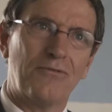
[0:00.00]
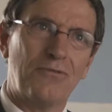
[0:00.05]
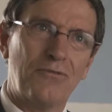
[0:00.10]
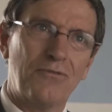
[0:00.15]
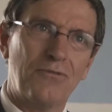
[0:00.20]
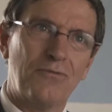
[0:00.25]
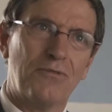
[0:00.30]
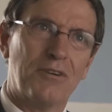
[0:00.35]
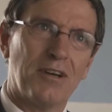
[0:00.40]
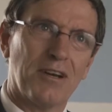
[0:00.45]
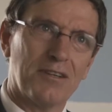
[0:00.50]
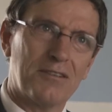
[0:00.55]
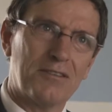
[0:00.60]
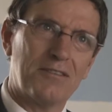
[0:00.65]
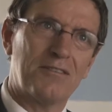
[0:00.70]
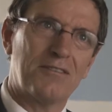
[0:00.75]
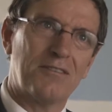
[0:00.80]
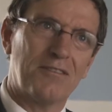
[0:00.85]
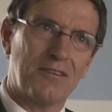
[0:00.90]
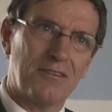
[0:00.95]

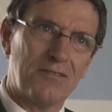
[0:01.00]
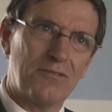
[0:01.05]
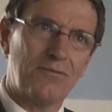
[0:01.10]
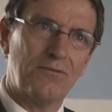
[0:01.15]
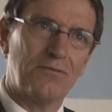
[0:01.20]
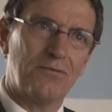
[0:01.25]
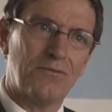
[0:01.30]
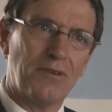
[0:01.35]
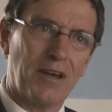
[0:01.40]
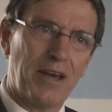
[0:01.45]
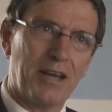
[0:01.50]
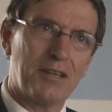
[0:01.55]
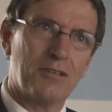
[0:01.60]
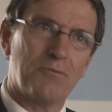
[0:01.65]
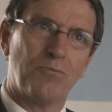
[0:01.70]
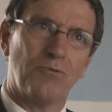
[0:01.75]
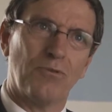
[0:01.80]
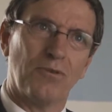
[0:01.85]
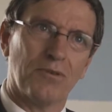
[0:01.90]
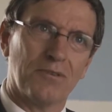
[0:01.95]
to
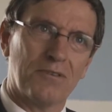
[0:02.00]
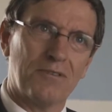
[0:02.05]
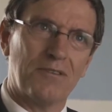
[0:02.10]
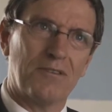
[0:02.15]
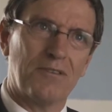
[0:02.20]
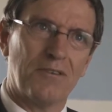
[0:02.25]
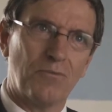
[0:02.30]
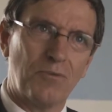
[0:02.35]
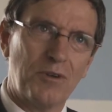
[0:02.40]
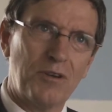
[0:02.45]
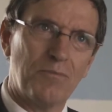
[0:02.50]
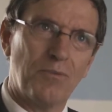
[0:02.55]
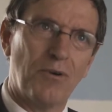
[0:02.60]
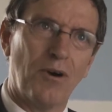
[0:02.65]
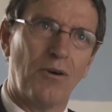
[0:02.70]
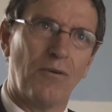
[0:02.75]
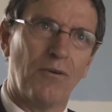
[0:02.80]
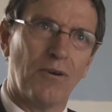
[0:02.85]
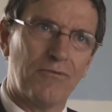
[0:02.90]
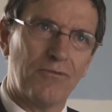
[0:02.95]
export wind
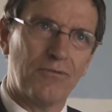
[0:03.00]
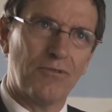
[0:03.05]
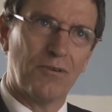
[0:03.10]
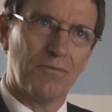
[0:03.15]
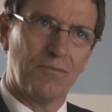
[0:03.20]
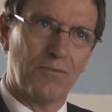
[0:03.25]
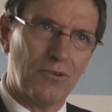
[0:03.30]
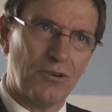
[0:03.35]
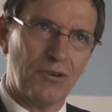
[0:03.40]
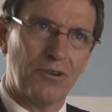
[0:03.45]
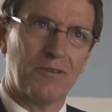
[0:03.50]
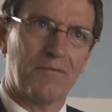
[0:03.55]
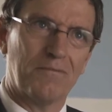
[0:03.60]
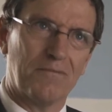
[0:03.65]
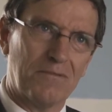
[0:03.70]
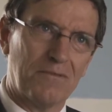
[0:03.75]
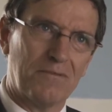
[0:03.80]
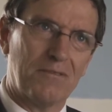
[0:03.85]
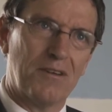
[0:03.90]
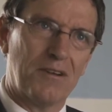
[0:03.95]
power from
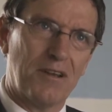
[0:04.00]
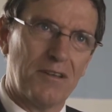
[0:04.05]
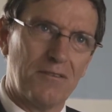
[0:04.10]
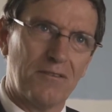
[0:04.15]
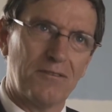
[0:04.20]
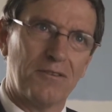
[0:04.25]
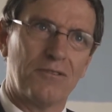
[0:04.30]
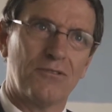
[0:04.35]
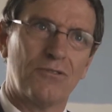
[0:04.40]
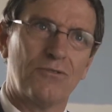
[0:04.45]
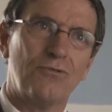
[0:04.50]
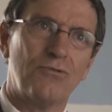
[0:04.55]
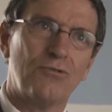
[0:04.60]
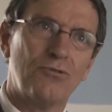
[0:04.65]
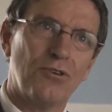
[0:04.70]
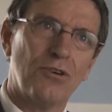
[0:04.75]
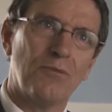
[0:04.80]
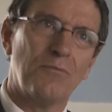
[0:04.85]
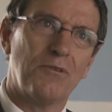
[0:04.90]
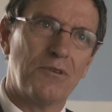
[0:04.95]
the Netherlands to
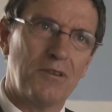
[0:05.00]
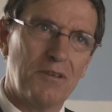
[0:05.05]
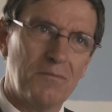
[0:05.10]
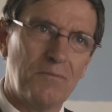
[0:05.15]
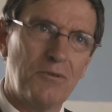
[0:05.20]
Germany,